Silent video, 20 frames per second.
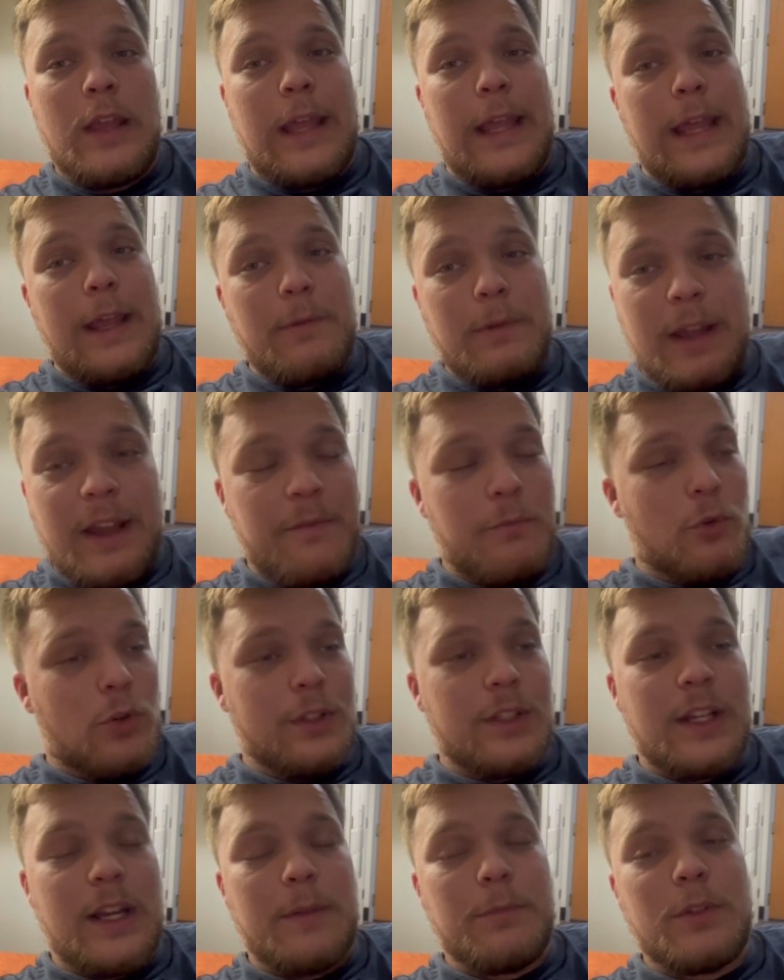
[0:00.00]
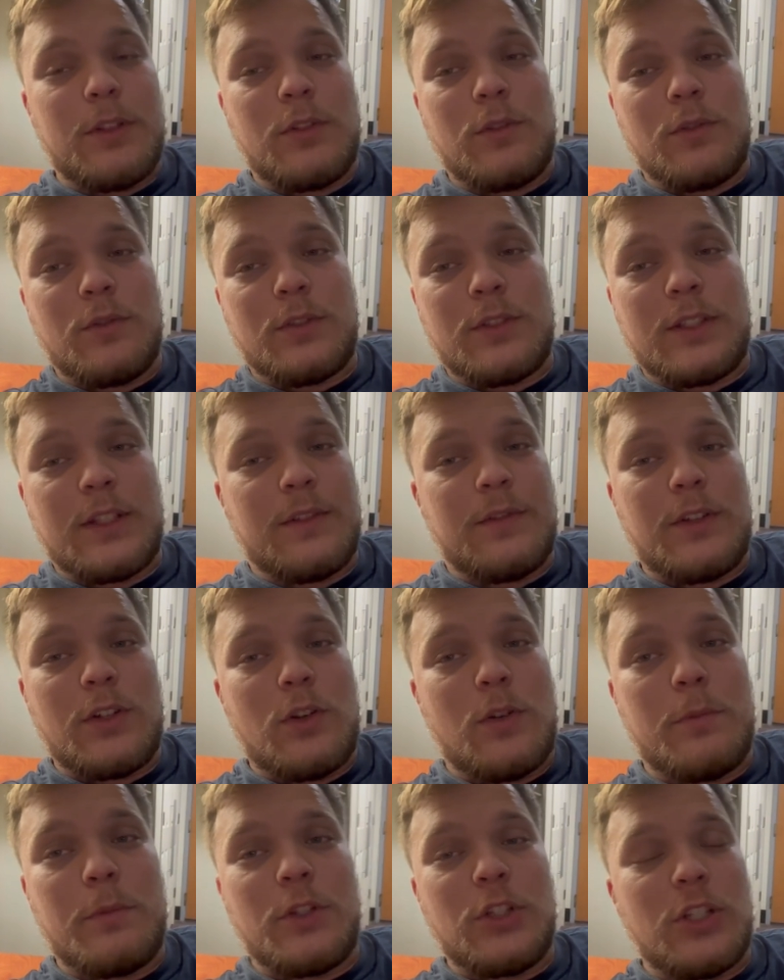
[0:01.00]
And we have more time to do stuff at
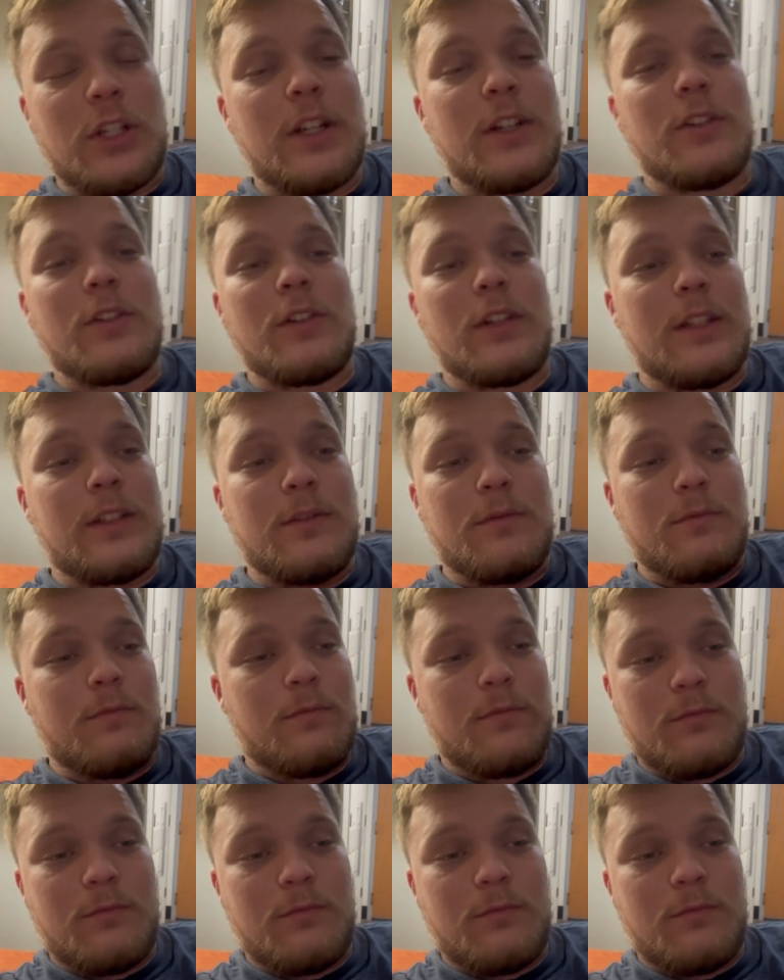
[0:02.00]
home in general, and